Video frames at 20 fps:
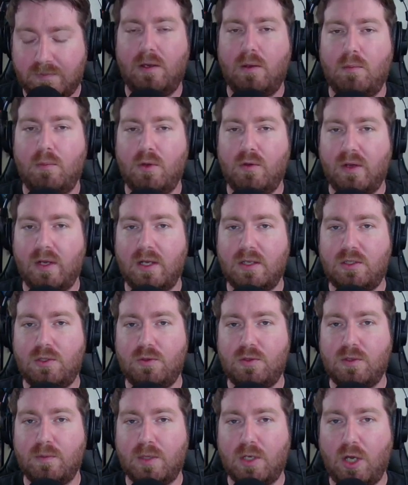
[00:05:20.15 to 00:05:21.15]
Moving on
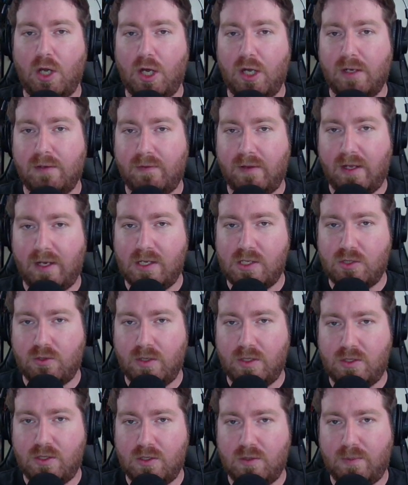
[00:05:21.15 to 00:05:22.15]
to some card advantage
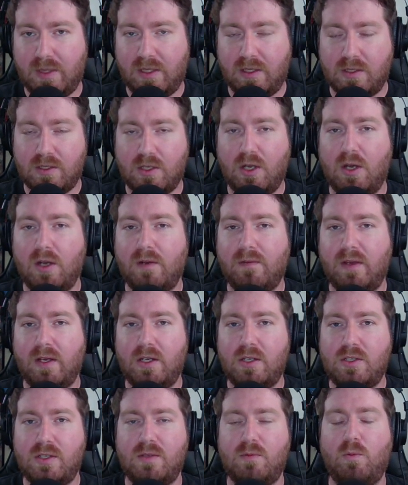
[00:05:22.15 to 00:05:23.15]
creatures, because card
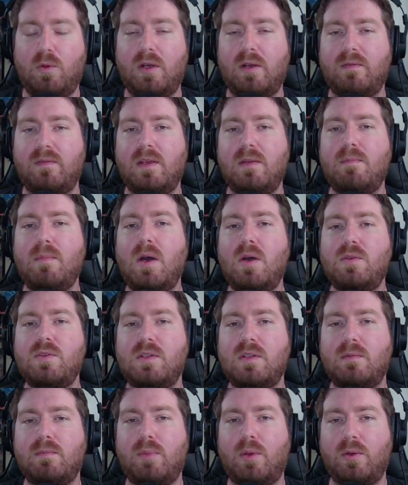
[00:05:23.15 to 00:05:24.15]
advantage is one of the
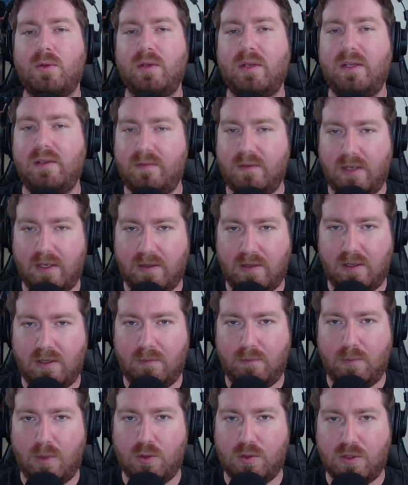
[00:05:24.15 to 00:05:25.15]
most important, if not the
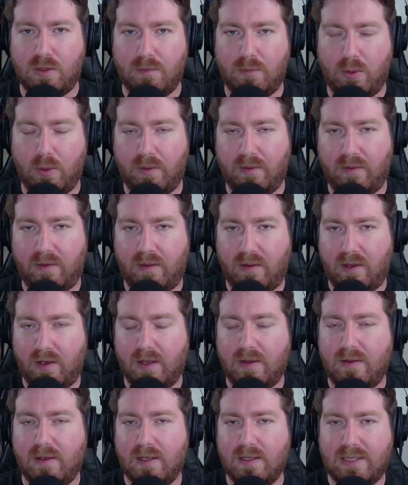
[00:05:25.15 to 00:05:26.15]
most important thing
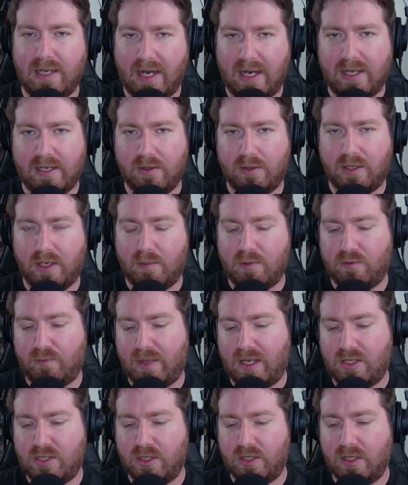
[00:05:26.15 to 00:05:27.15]
in the entire game of
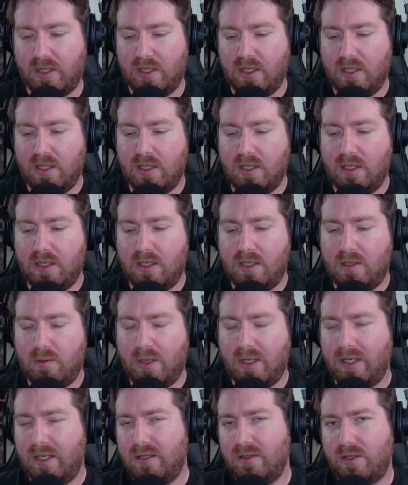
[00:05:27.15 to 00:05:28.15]
Magic. You
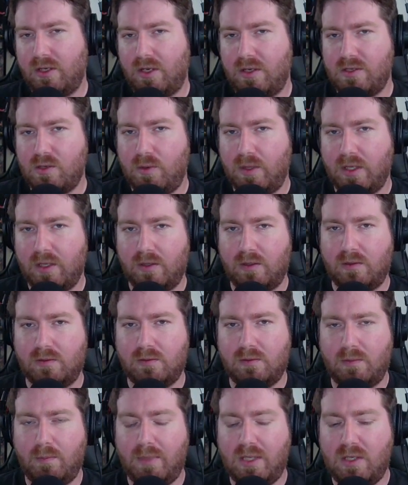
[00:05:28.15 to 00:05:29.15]
want to get your cards quicker.
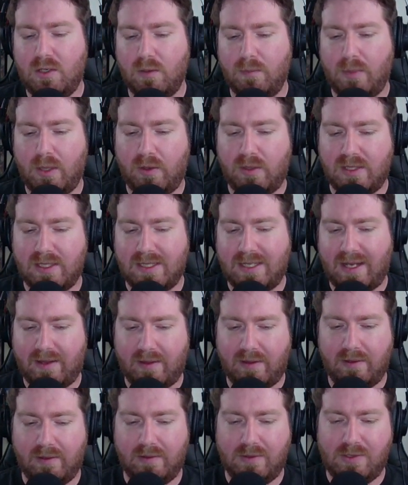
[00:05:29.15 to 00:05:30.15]
Beat your opponent to
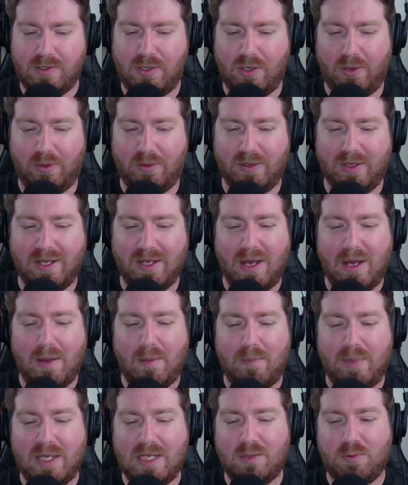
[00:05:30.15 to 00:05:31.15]
death. So,
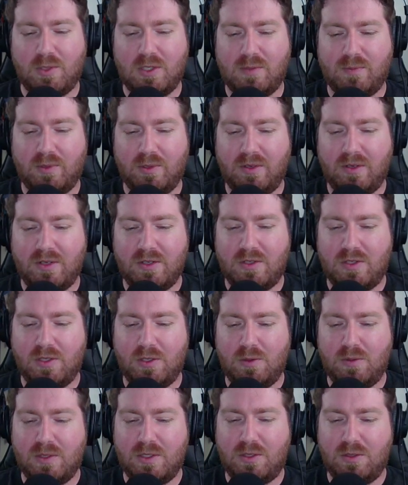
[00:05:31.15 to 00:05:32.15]
Beast Whisperer,
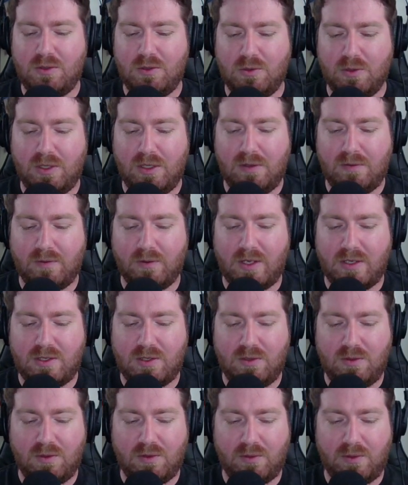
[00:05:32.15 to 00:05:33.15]
2 and 2 green for a
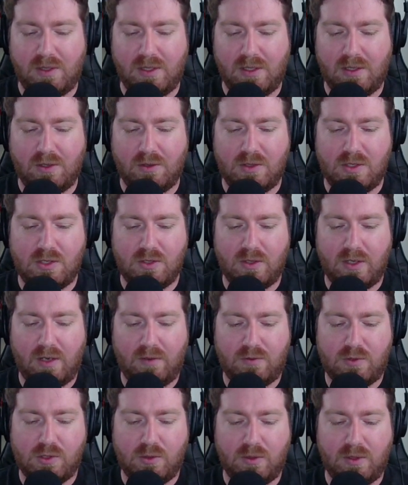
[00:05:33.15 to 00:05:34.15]
2/3 creature
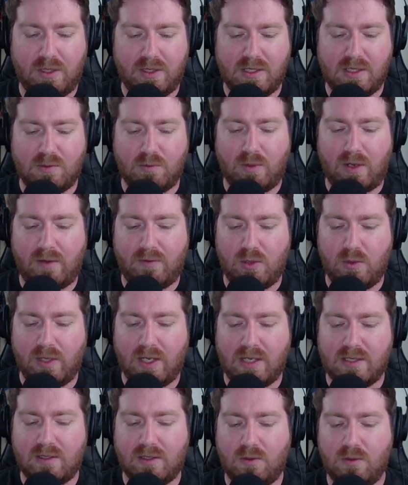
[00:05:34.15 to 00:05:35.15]
elf druid. It says whenever you
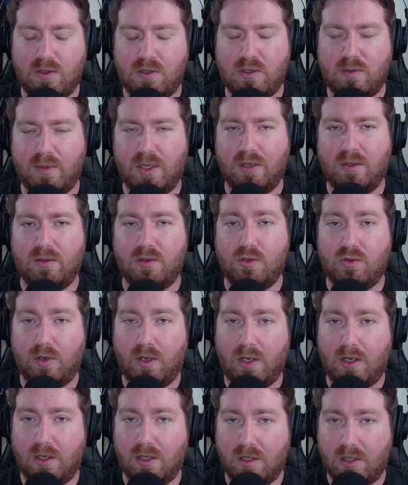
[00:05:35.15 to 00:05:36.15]
cast a creature spell,
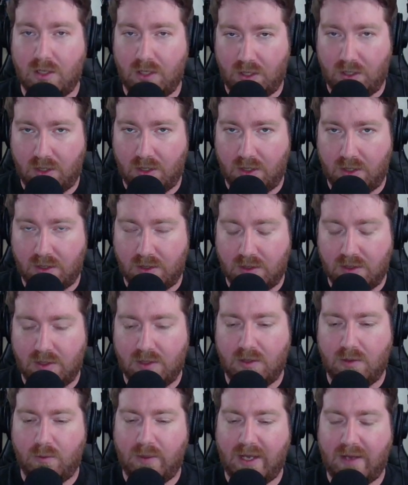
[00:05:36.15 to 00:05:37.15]
draw a card.
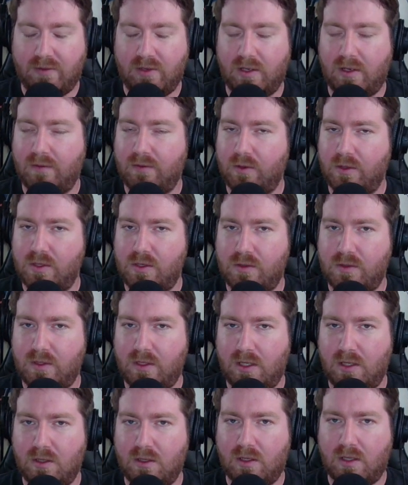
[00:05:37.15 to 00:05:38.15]
We have enough creatures
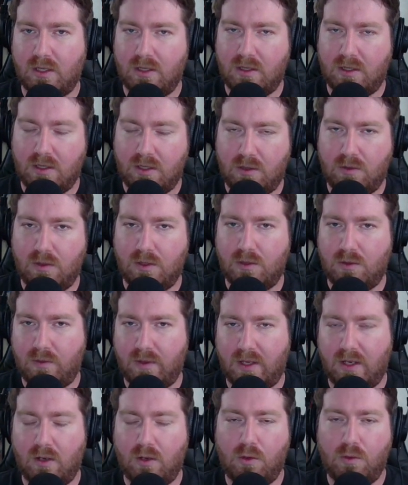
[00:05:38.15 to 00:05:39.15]
in here to continue to do
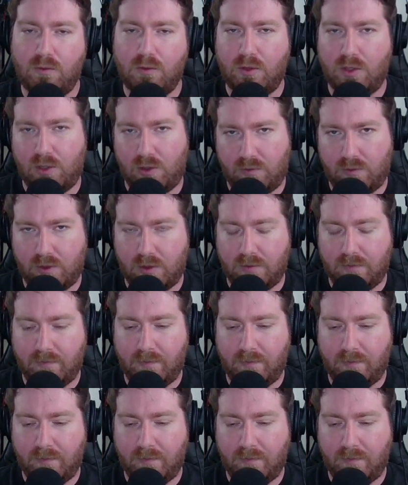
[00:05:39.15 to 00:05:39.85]
that over and over.